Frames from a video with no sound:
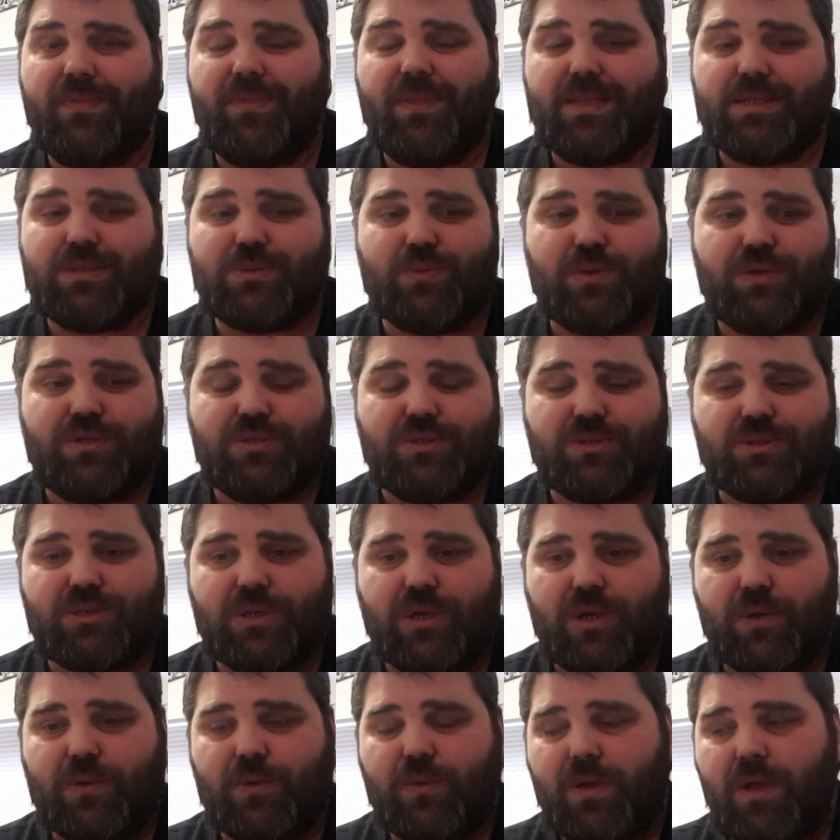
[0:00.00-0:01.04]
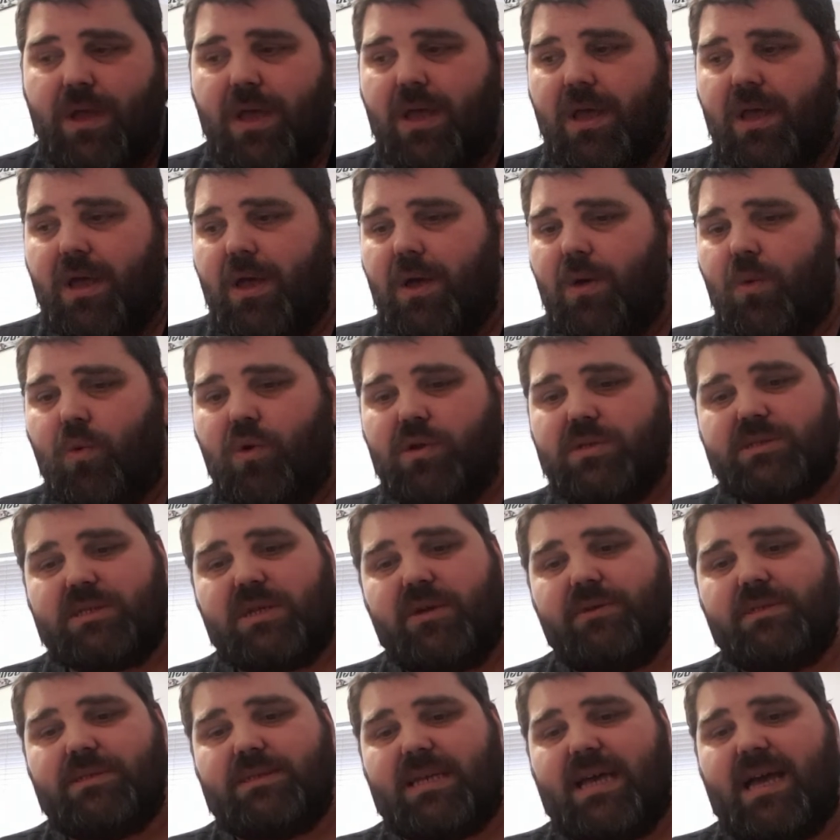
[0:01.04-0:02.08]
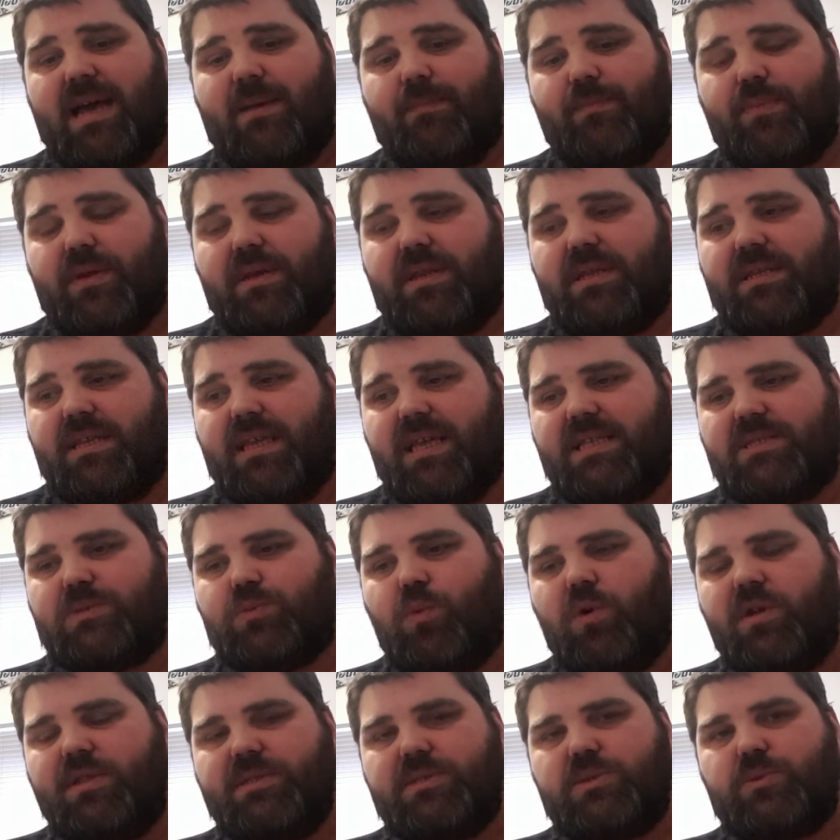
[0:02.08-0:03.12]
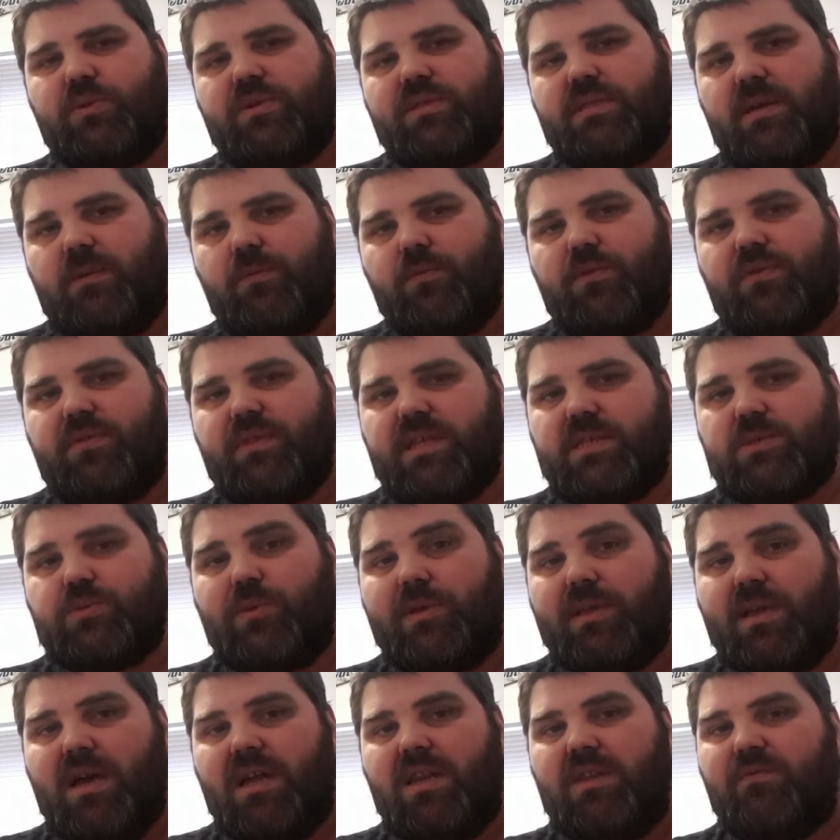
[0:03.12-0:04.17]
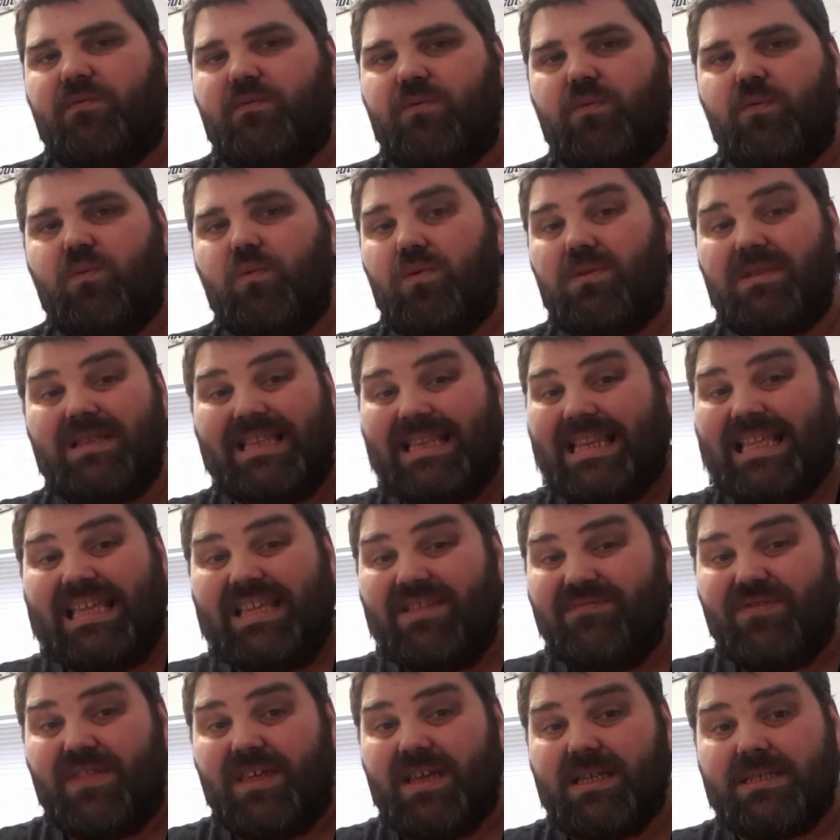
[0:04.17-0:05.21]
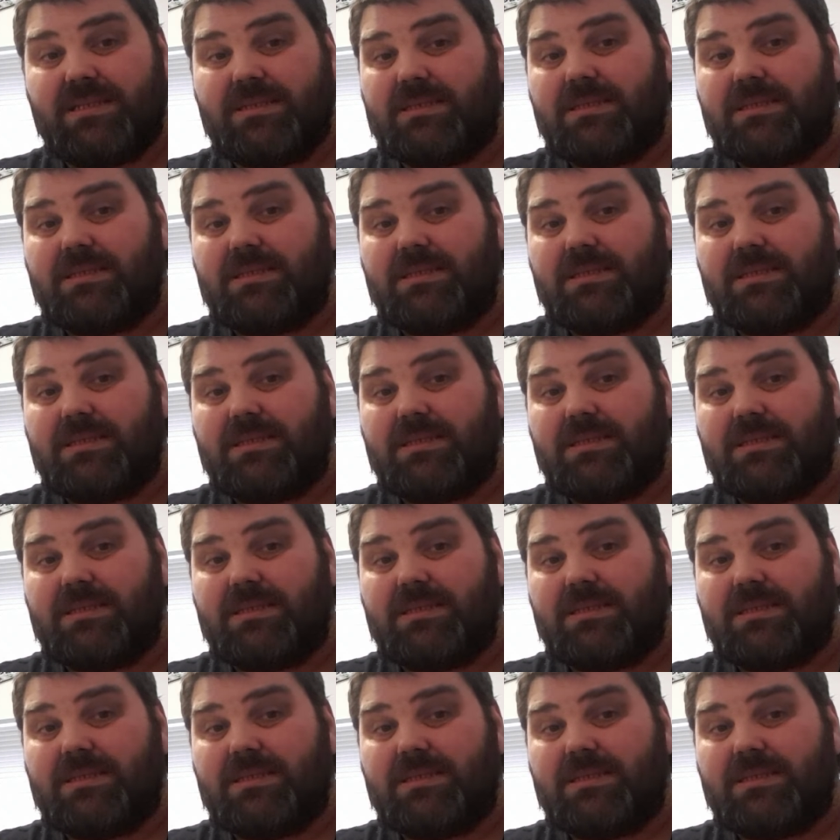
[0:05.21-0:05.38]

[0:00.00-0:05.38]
in this one. So what's going to happen is once we're done with this, we kind of leave this.